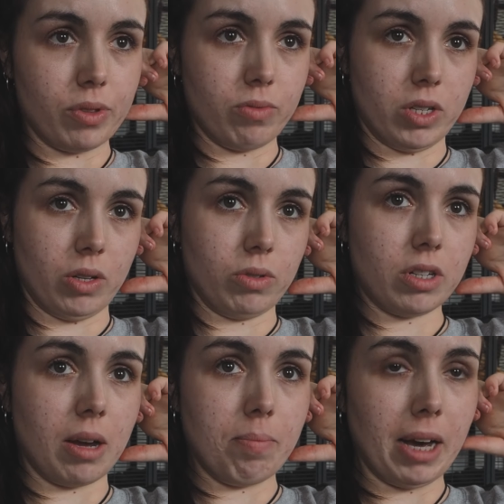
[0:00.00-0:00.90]
for the results
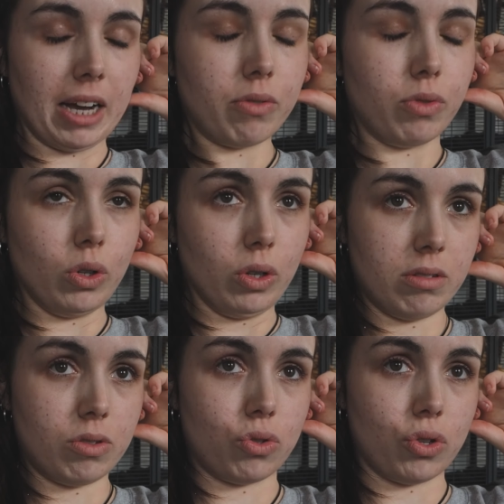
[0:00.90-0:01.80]
to come back for.
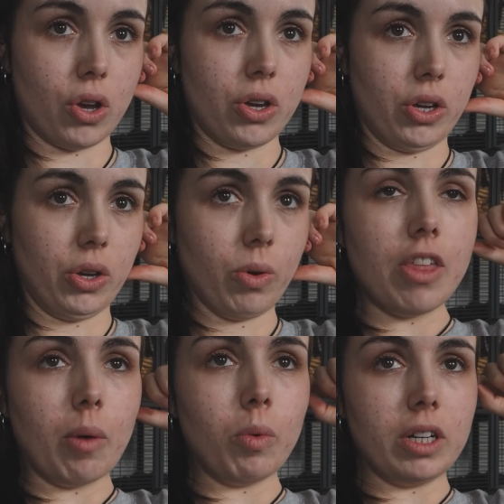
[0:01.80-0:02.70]
So
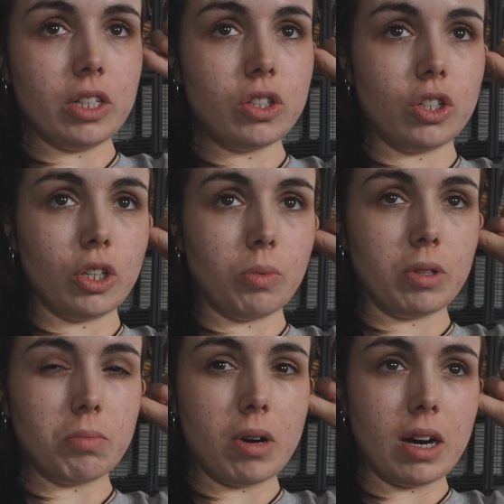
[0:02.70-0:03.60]
that one is to do
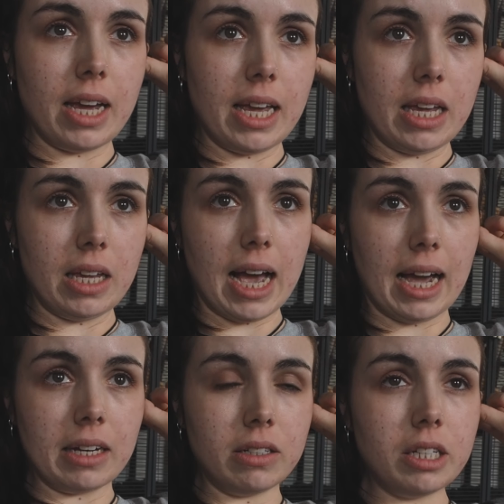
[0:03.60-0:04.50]
with my
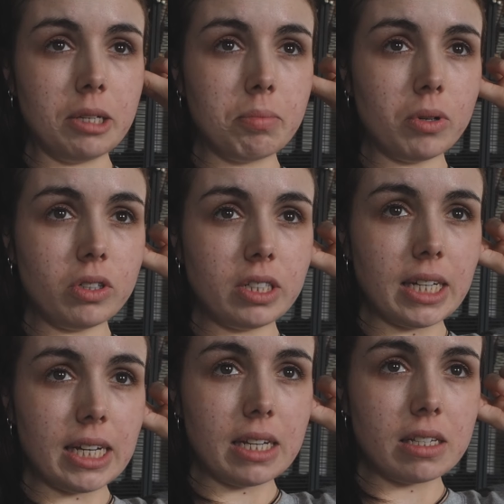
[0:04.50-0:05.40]

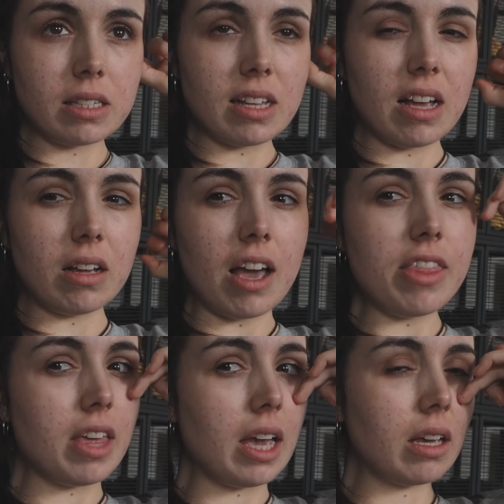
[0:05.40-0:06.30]
antibodies, I
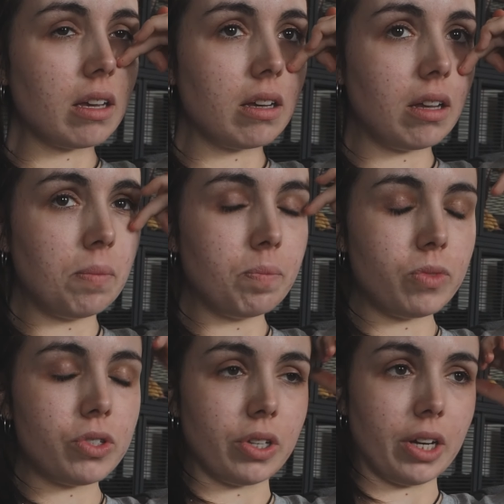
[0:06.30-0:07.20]
think.
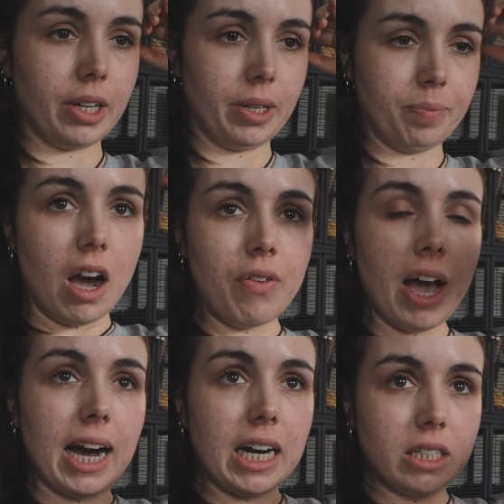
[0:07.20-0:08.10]
So I've
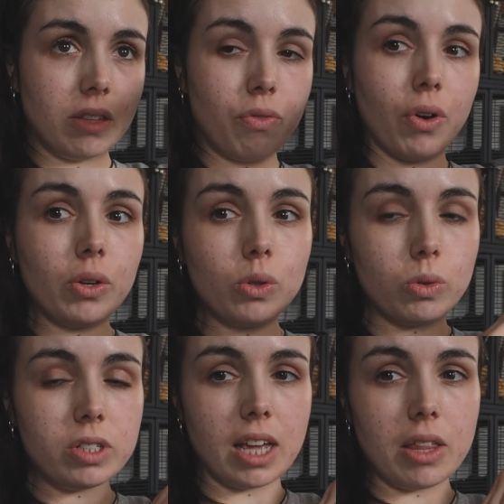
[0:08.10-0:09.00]
had the phone
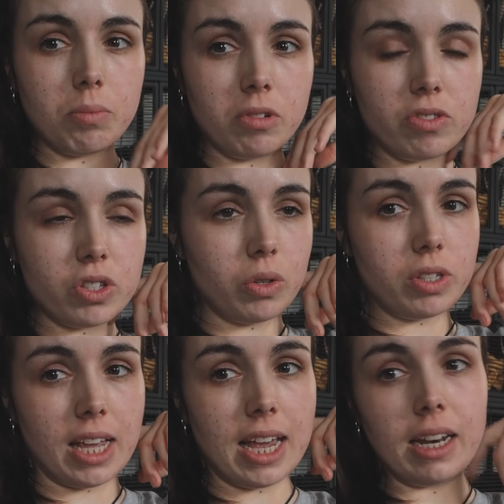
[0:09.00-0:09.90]
call to say that my
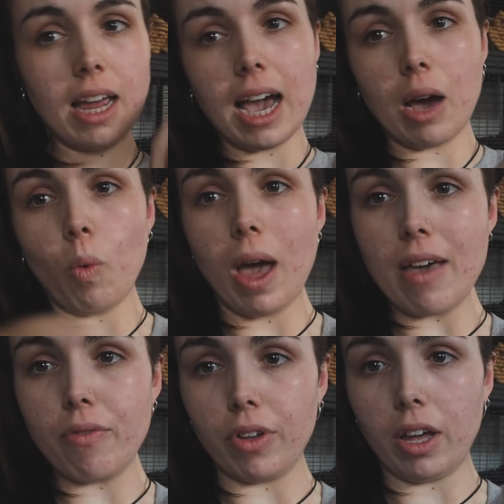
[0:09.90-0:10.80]
results are in.
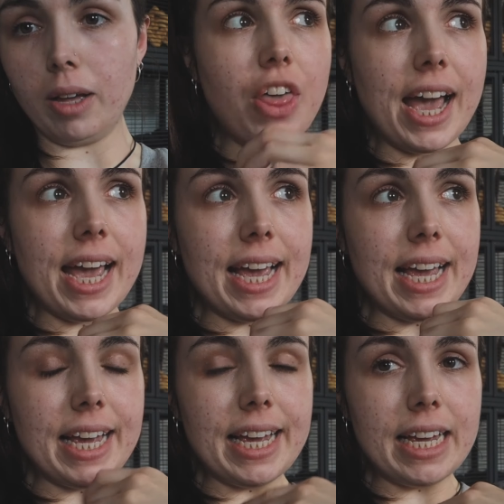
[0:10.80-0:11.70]
However,
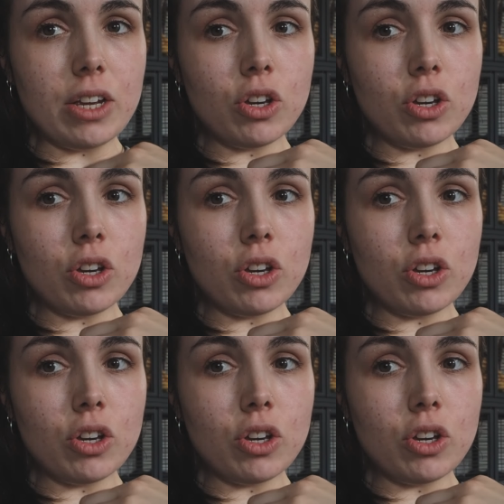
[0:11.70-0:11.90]
they